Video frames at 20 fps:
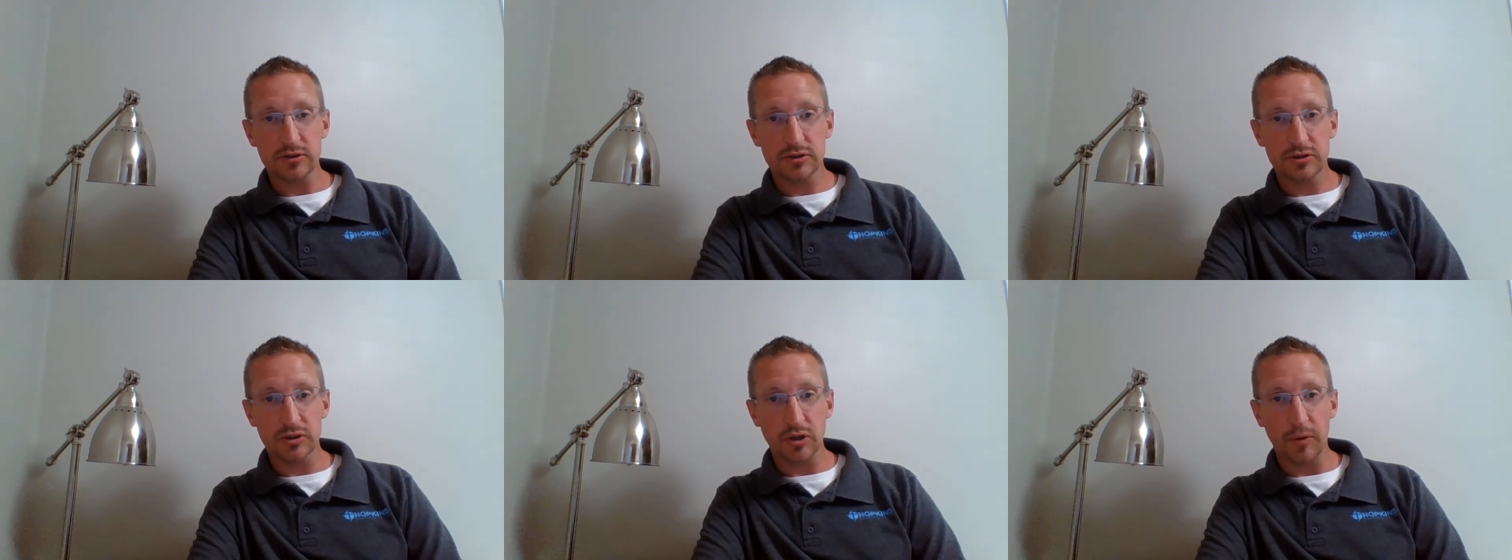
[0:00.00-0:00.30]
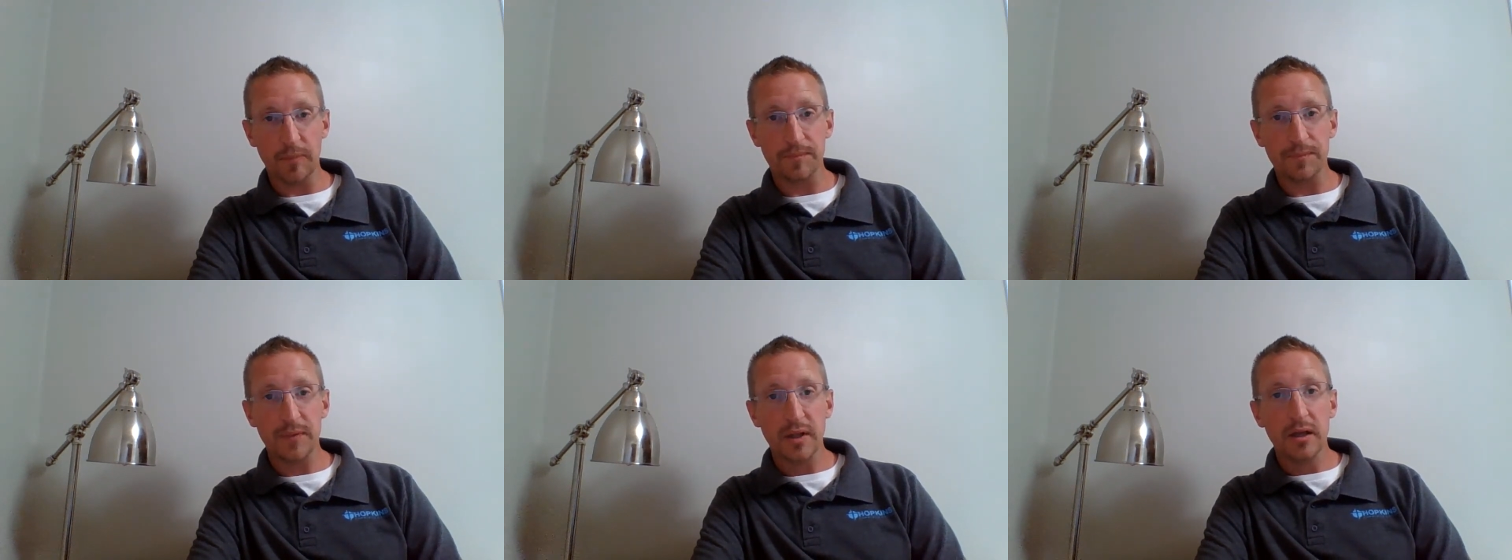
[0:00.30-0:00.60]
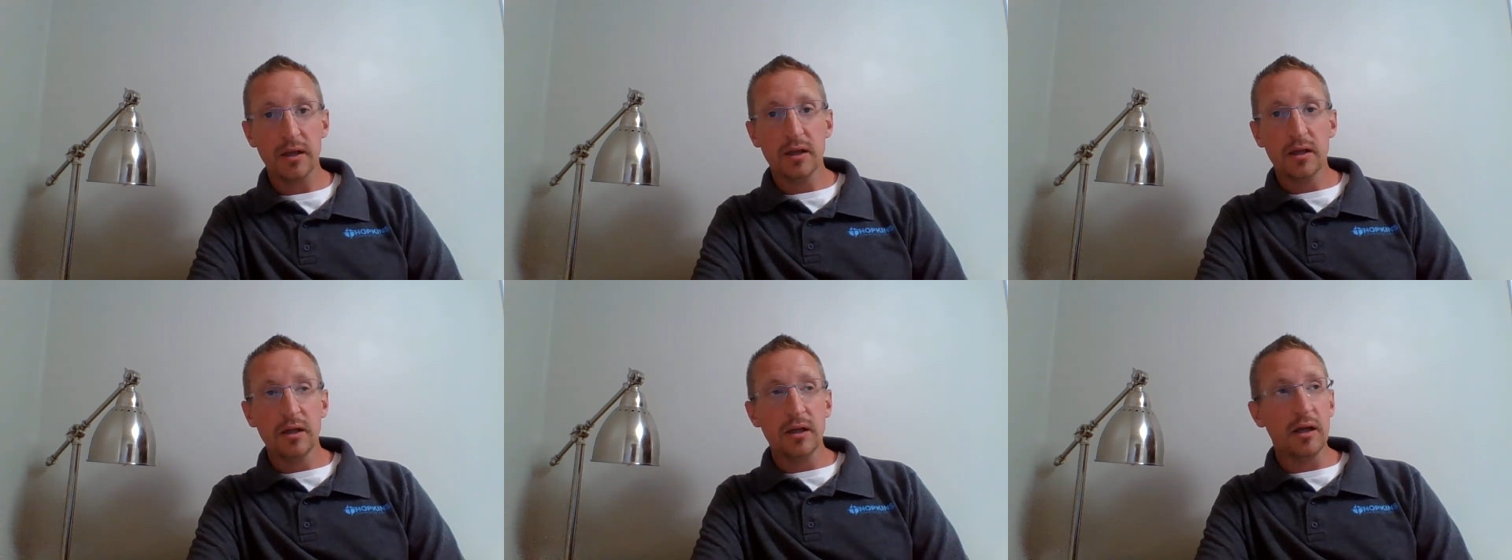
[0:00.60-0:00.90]
So,
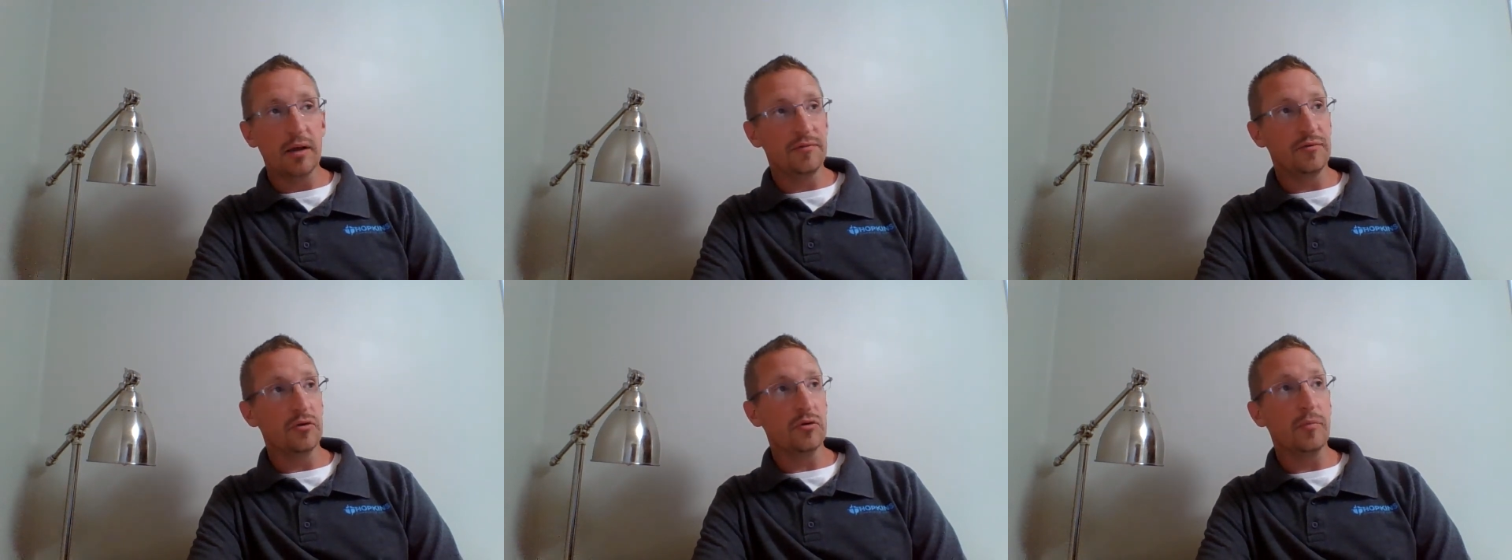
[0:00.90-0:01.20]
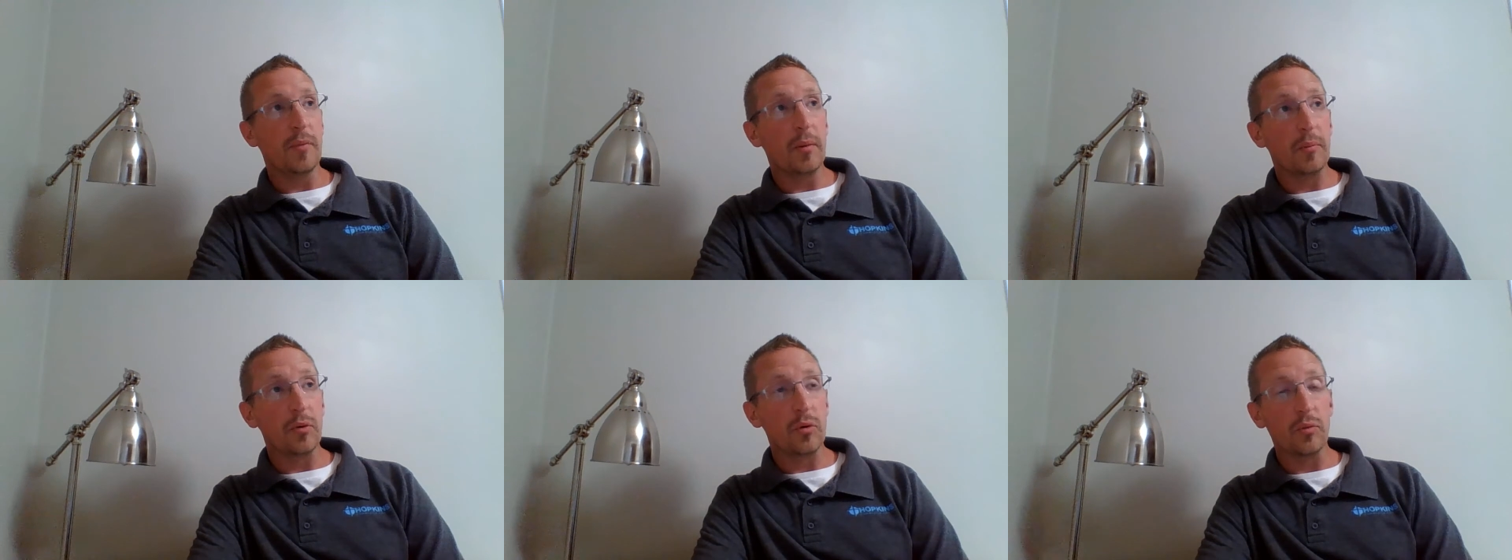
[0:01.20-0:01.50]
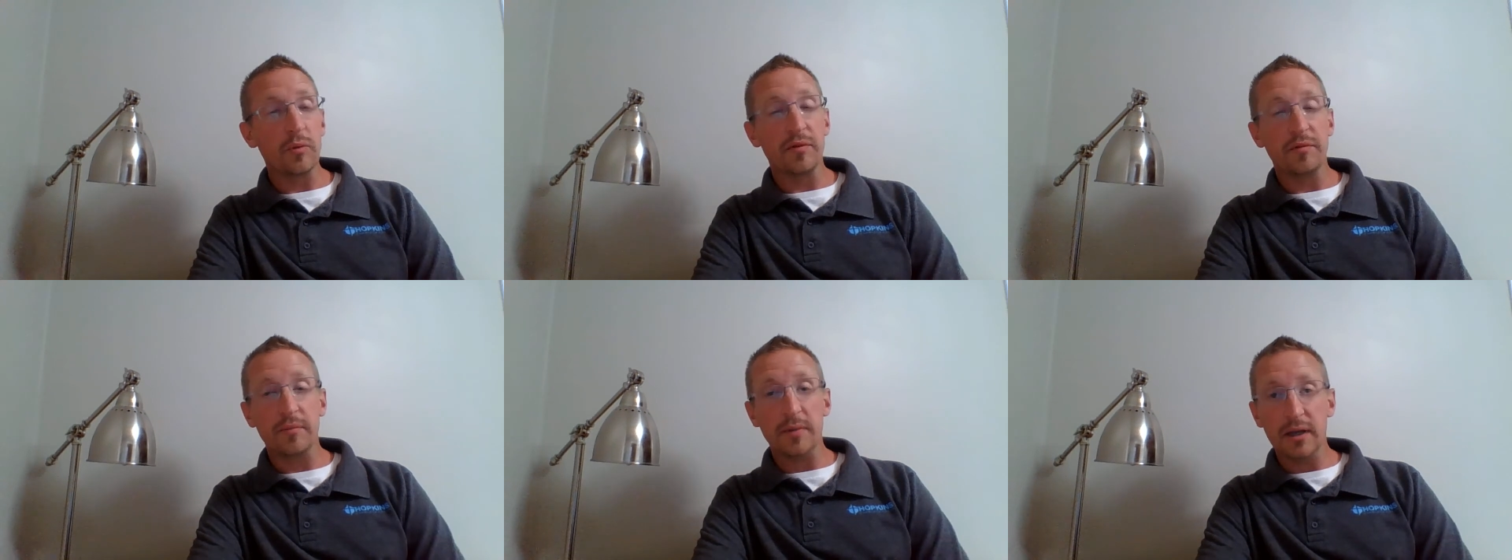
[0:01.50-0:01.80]
if you remember
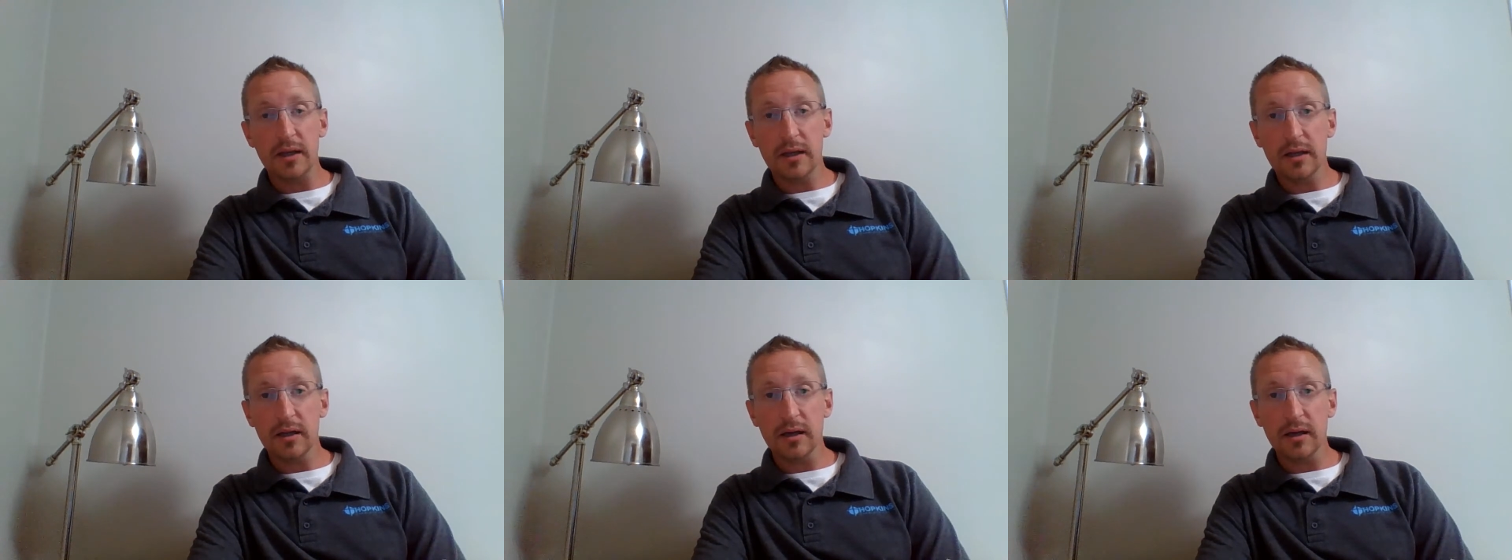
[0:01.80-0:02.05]
with me,